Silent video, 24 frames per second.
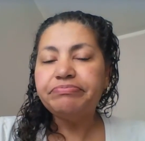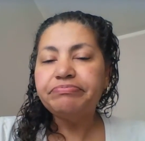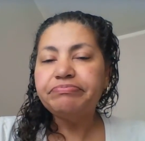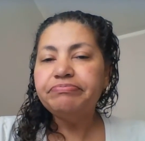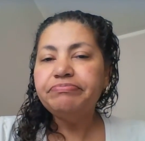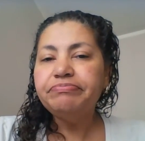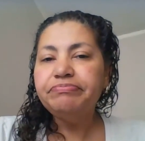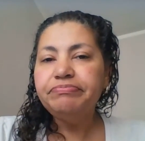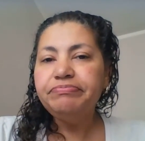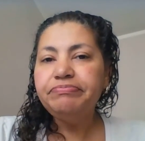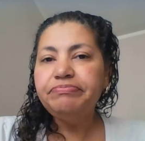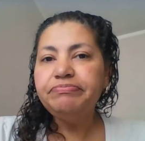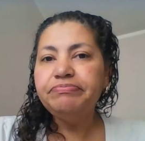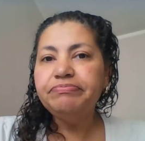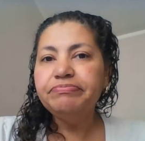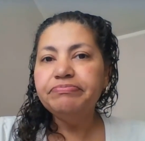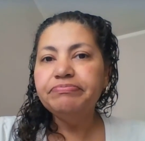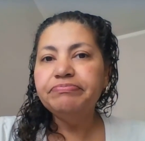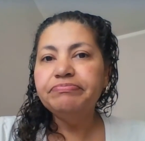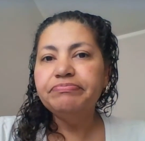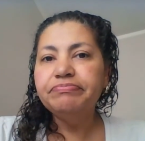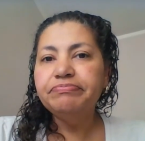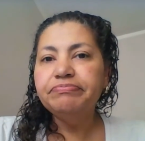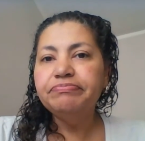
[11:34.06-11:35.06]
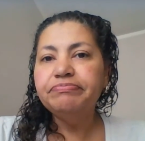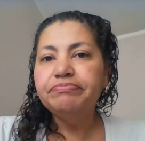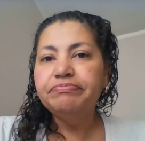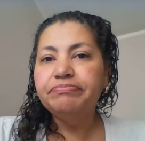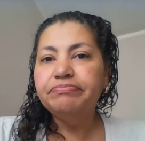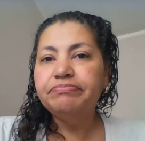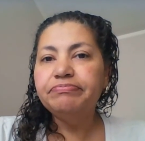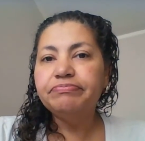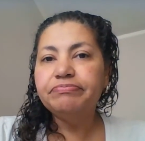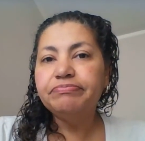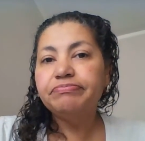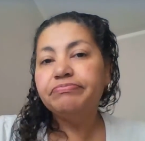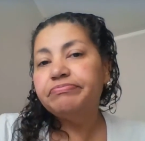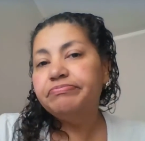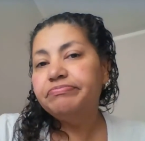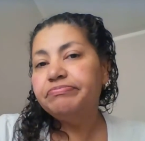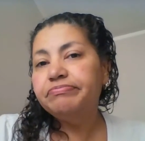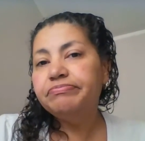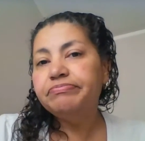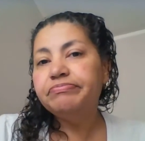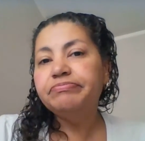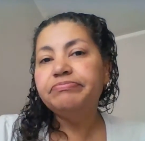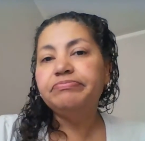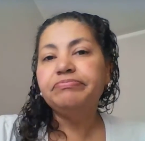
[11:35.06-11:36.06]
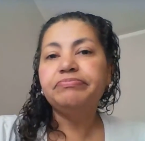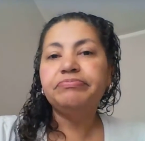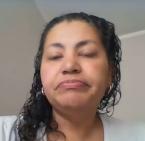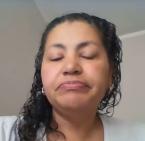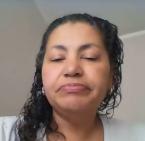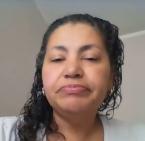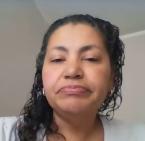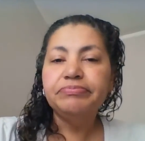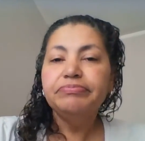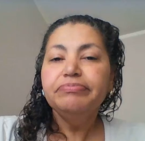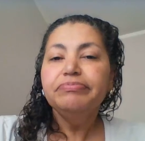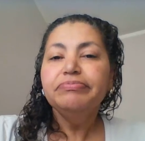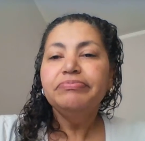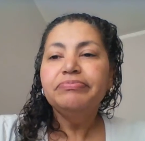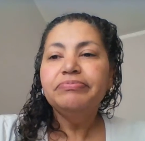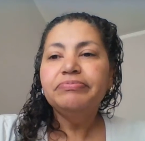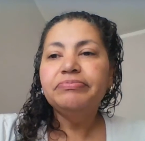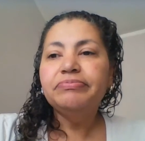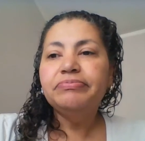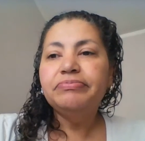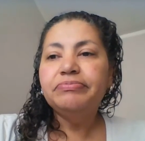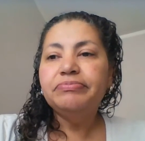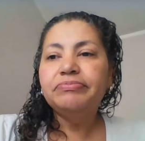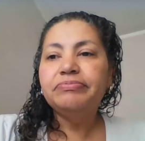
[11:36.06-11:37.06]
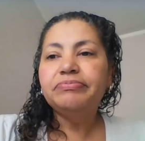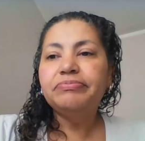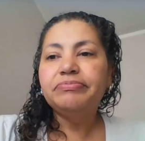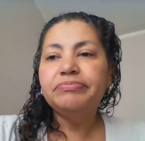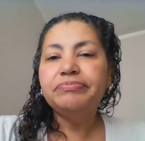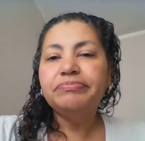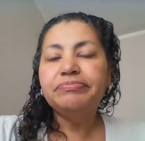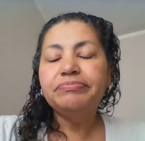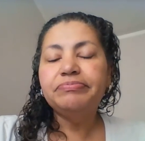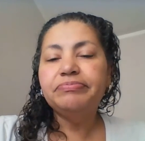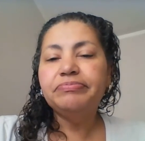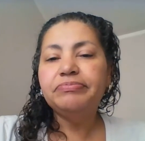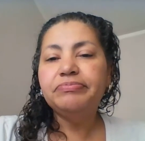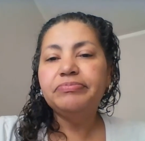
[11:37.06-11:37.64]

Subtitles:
Nobody speaks.